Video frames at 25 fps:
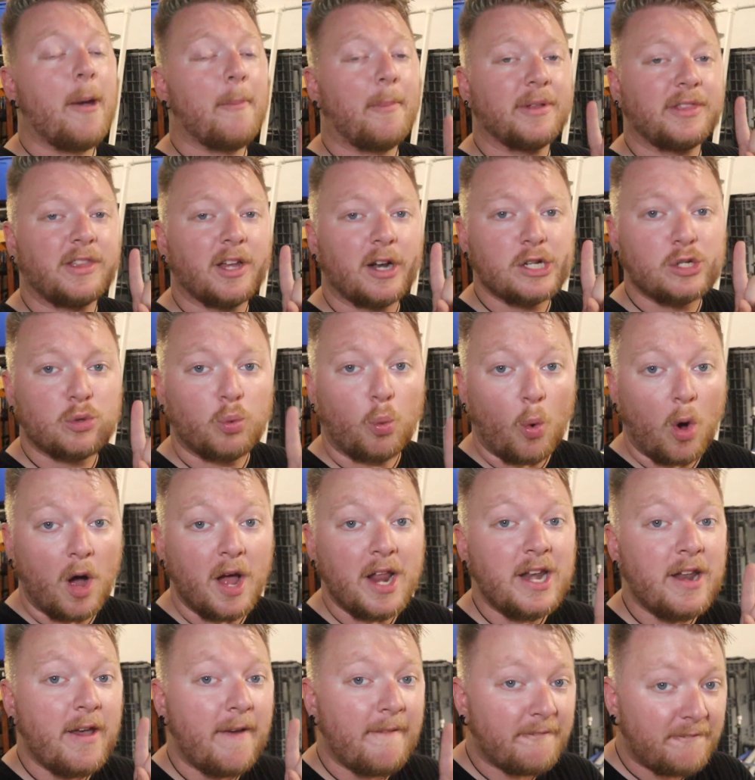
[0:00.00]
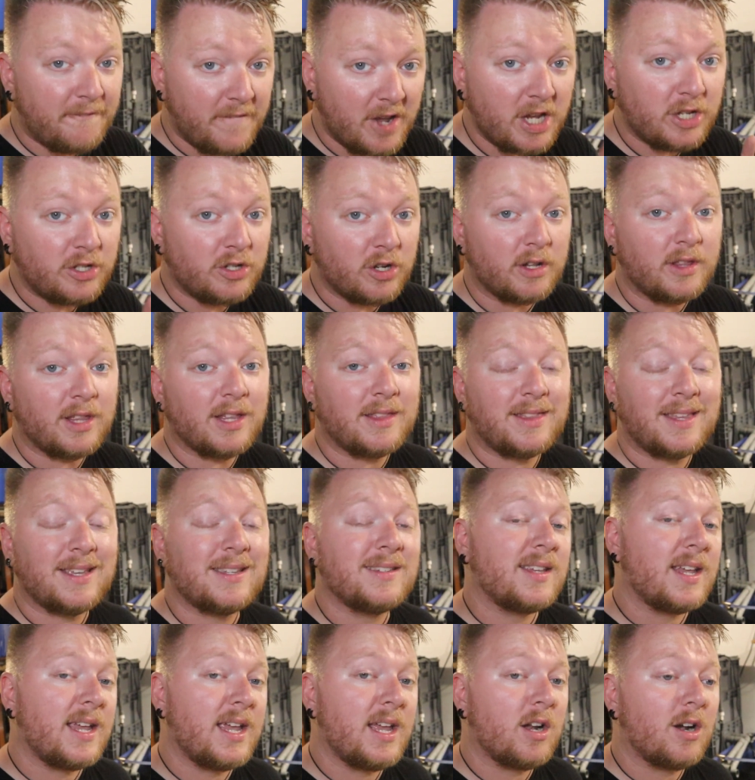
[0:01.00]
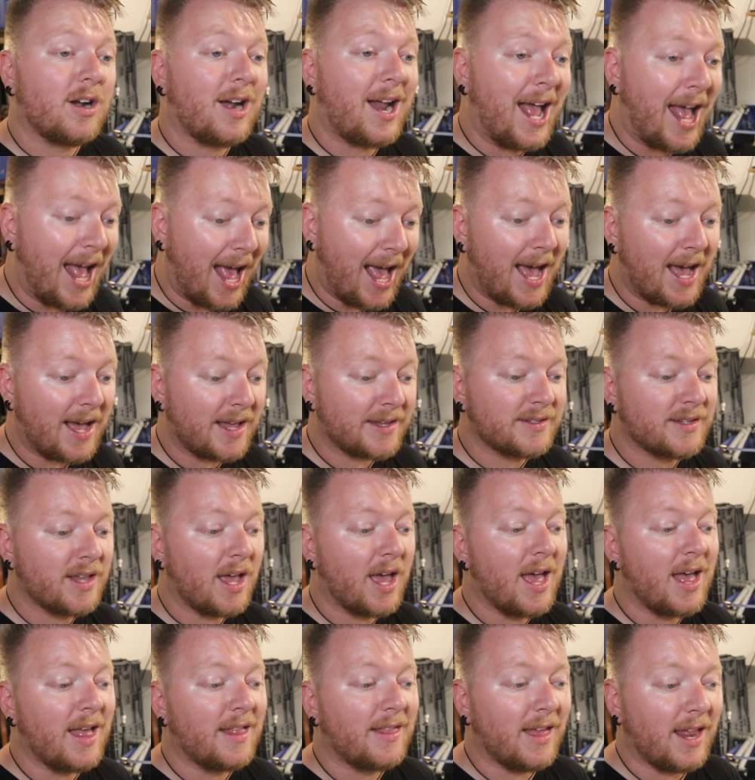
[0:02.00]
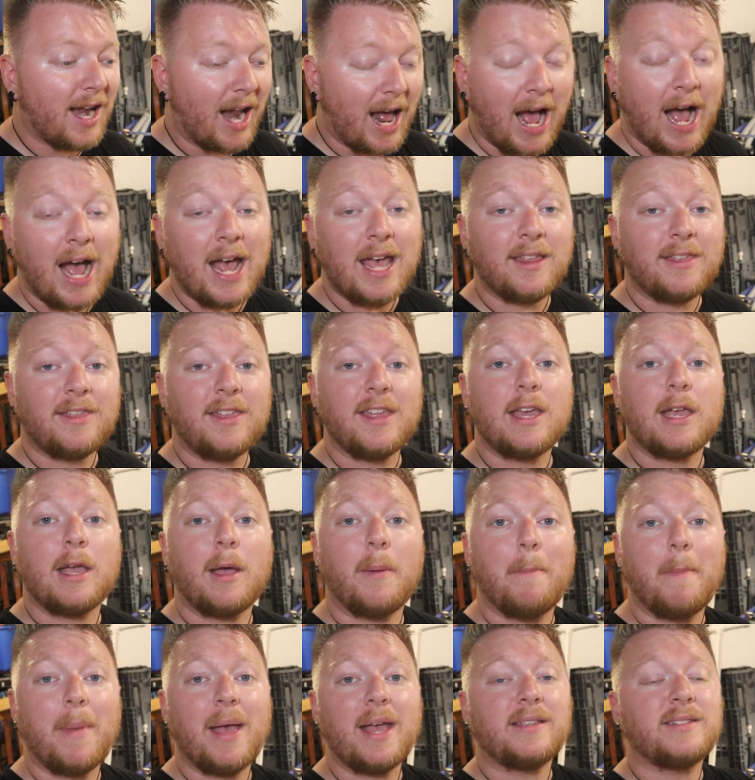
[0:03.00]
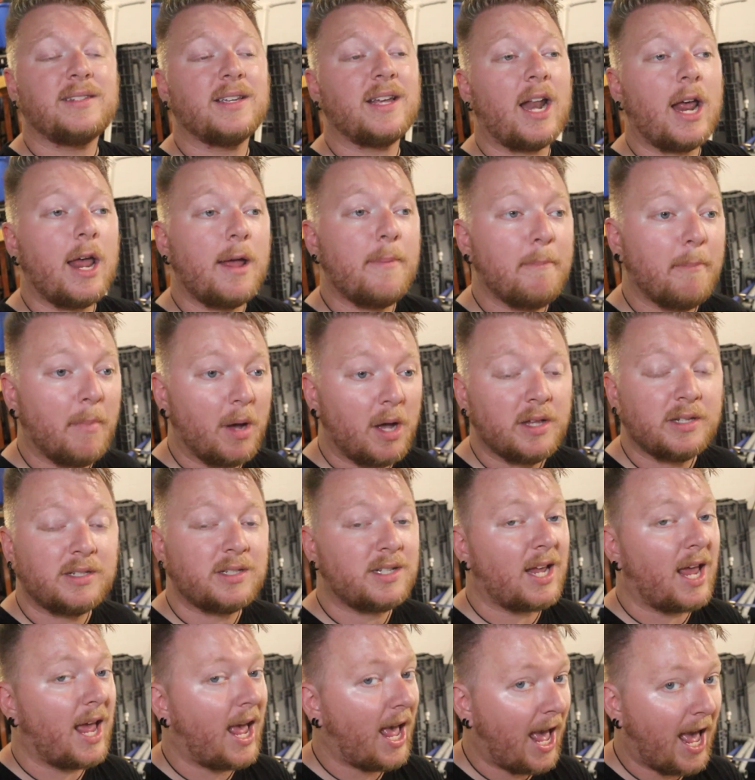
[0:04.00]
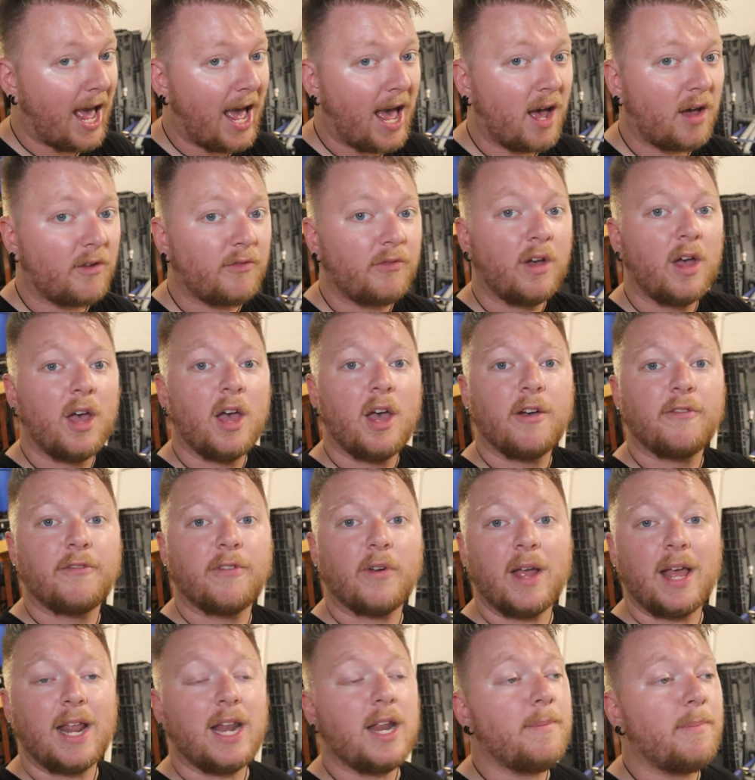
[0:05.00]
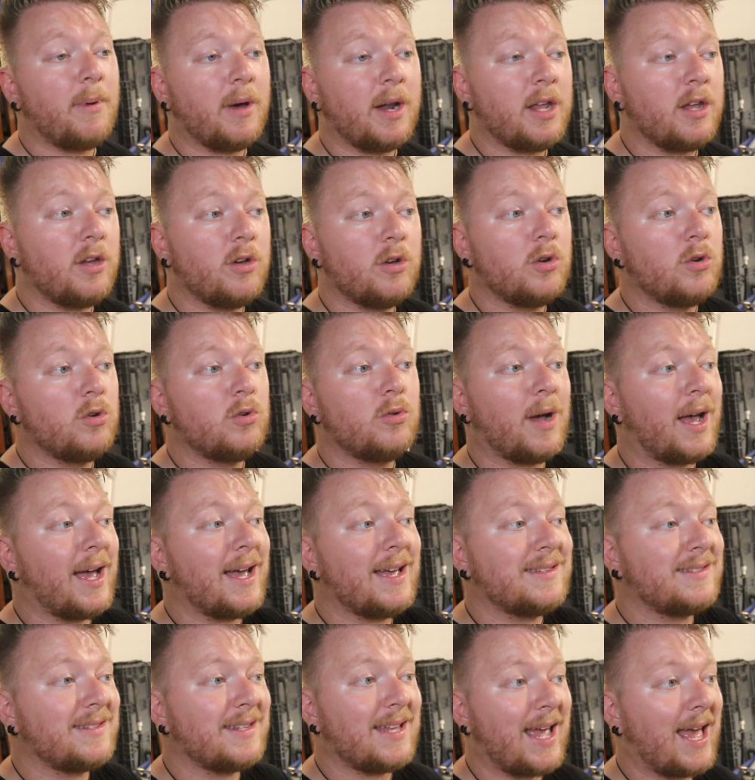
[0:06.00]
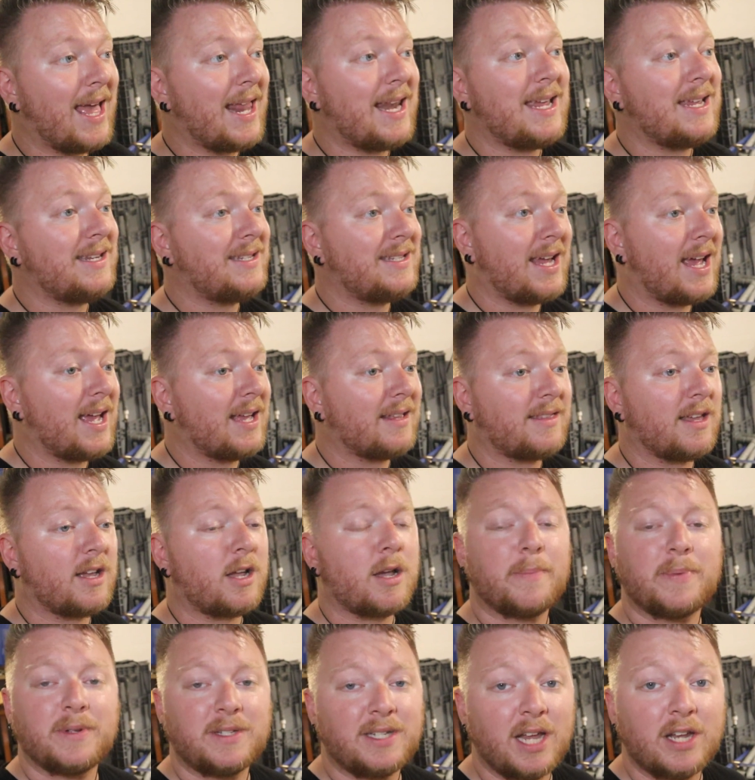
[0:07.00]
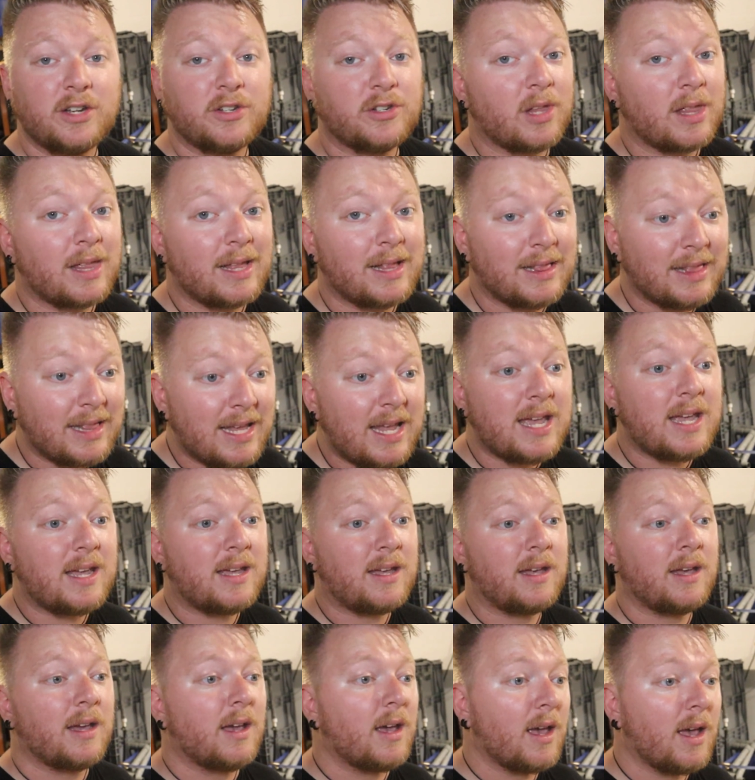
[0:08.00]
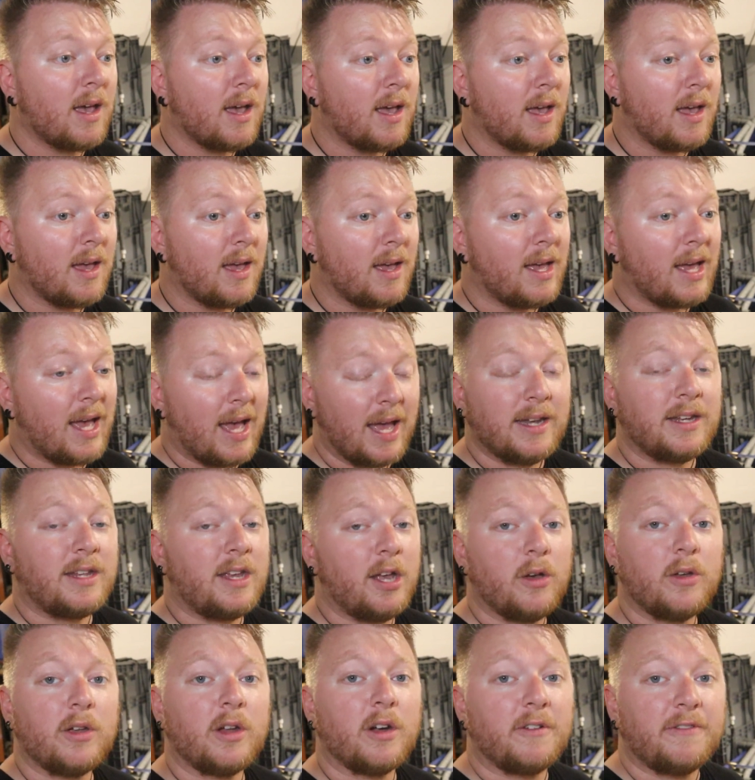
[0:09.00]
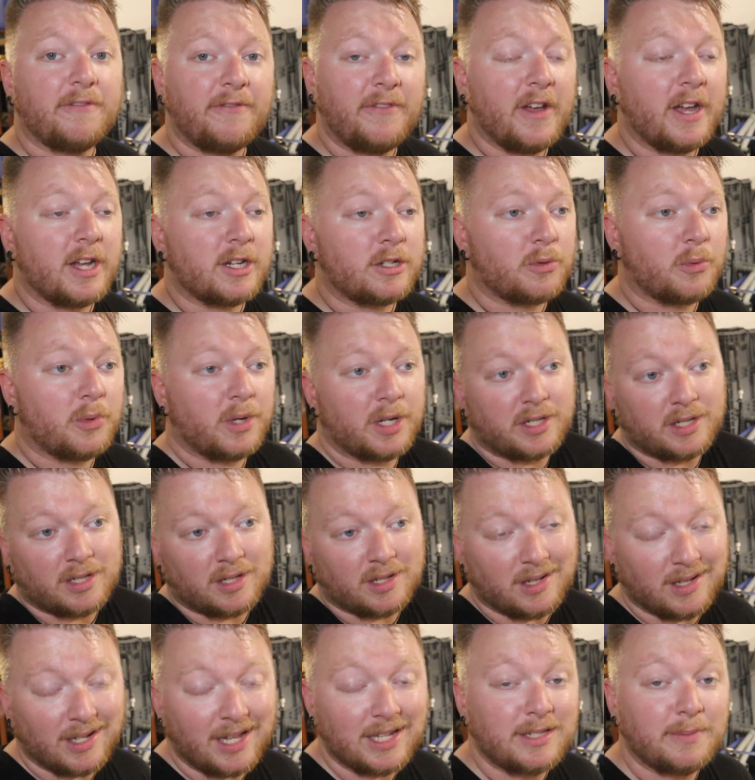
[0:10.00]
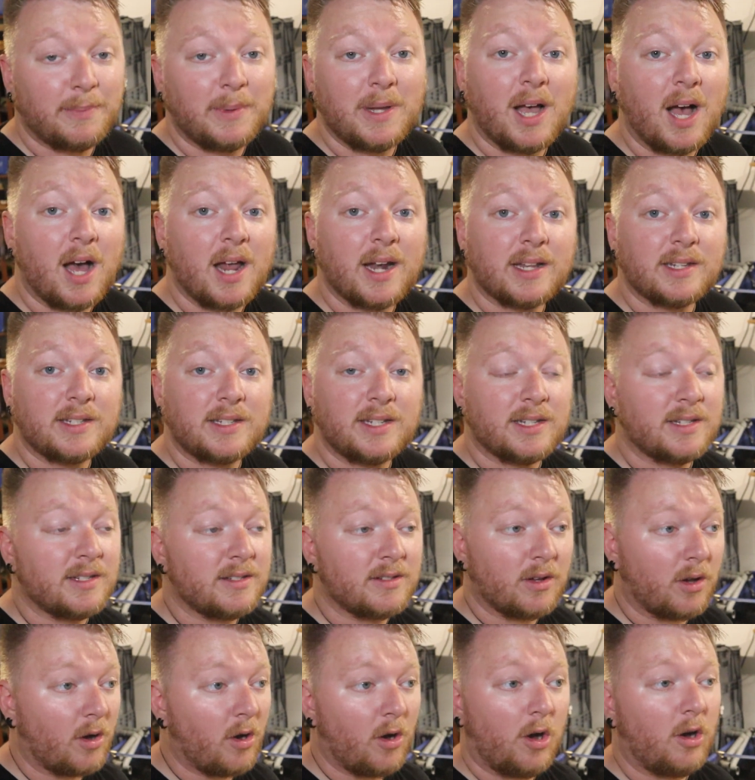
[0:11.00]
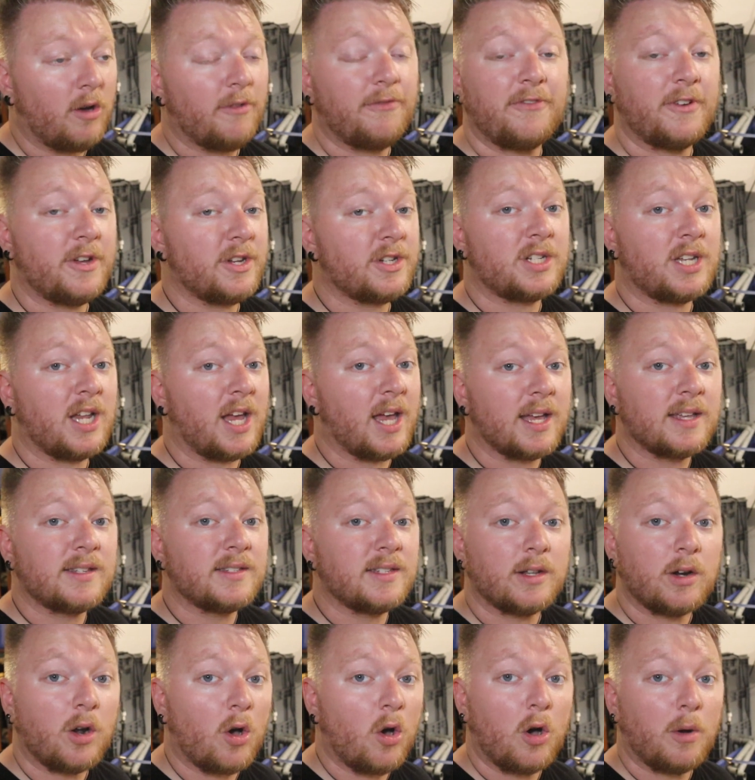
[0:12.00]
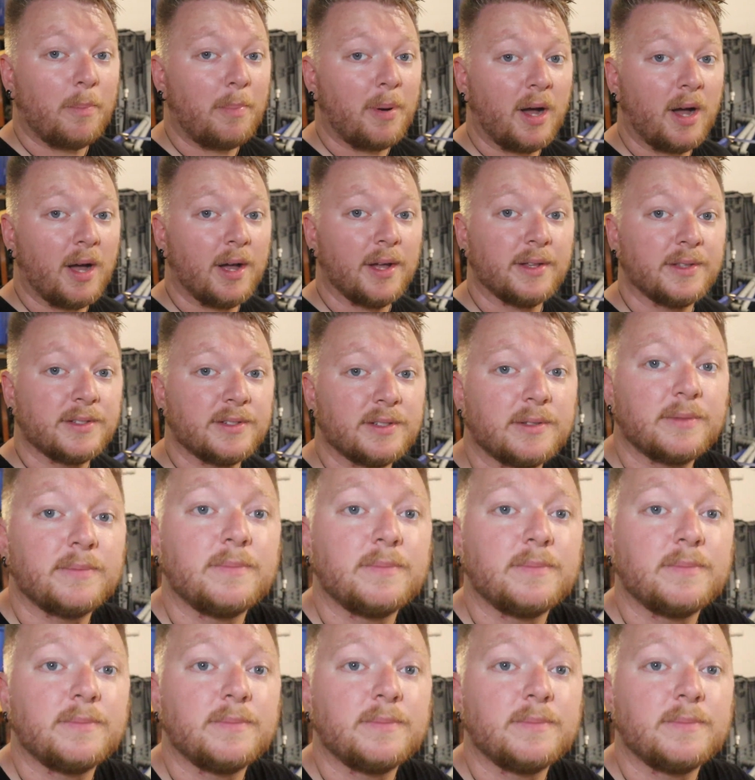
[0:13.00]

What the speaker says: But there's one feature that this heater has that I think makes it a must-have for anybody who has any tank that could potentially leak and kill your fish, which, let's be honest, is all fish tanks and all ponds.